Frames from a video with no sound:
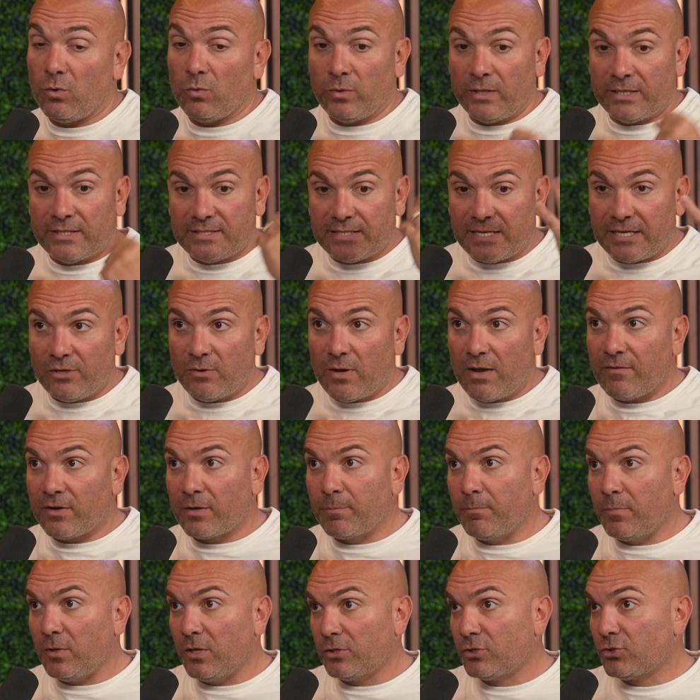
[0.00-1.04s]
let's say you have
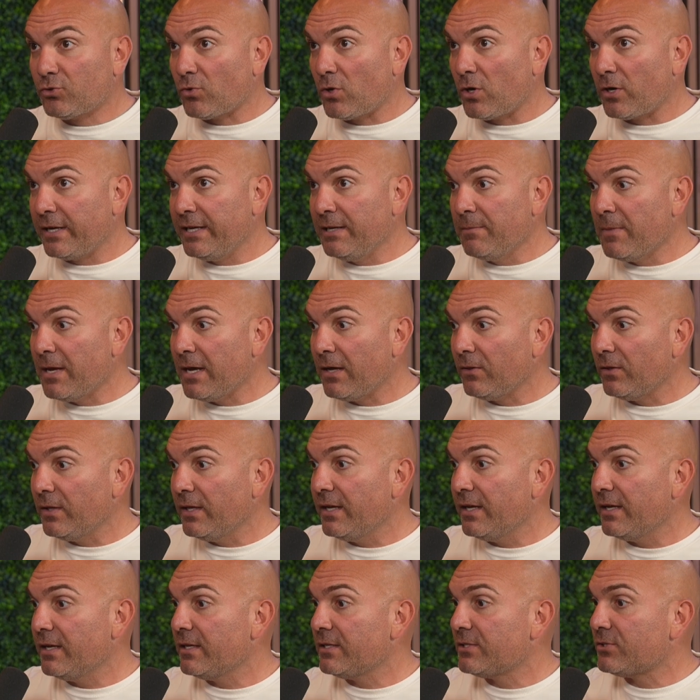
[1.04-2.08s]
a strong email
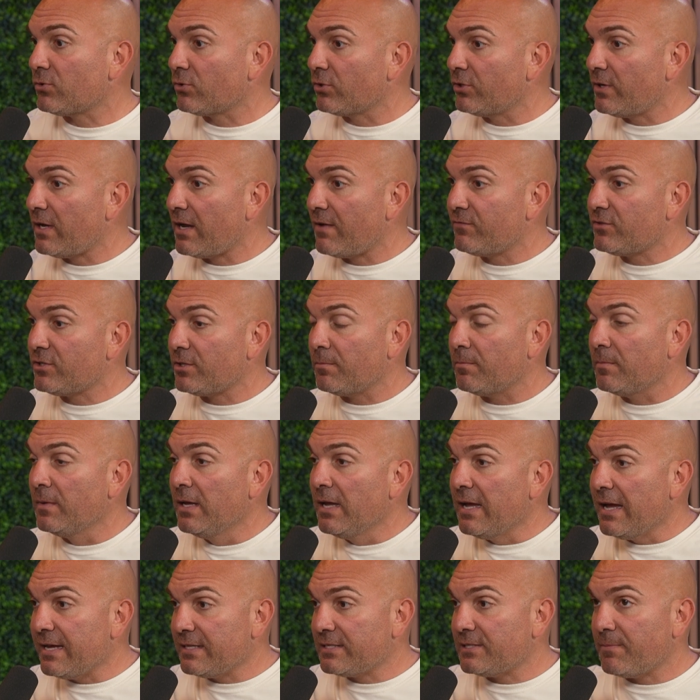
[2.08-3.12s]
list or you have some
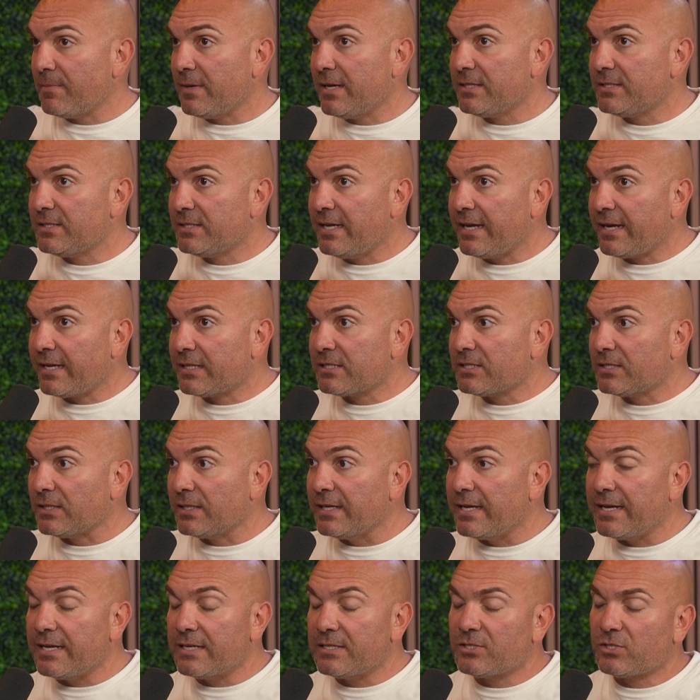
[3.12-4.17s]
SMS text
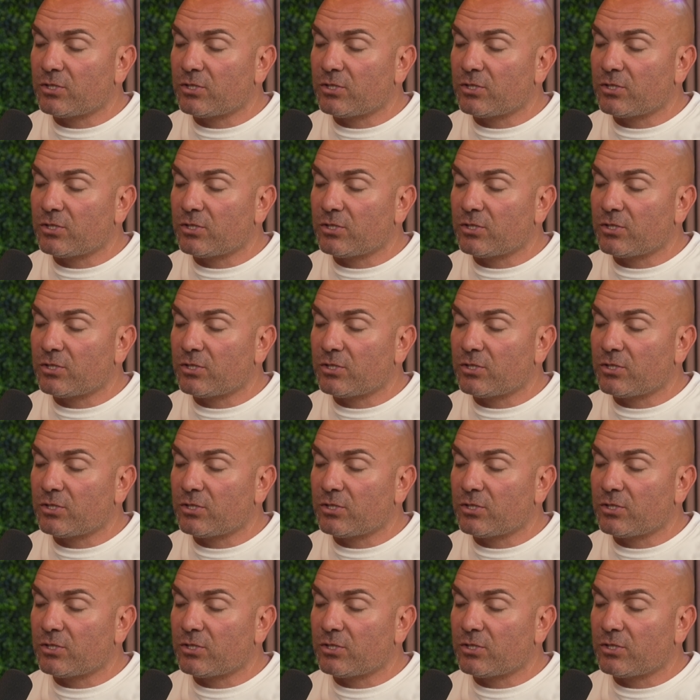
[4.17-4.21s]
lists